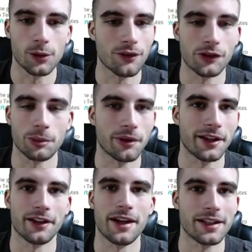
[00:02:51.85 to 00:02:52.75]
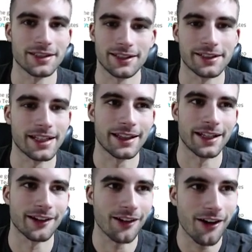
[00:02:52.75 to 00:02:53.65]
whoever they're playing on any slate that
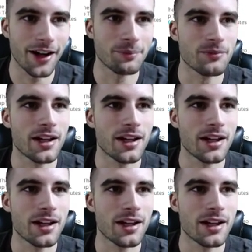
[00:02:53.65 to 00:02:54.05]
they are on.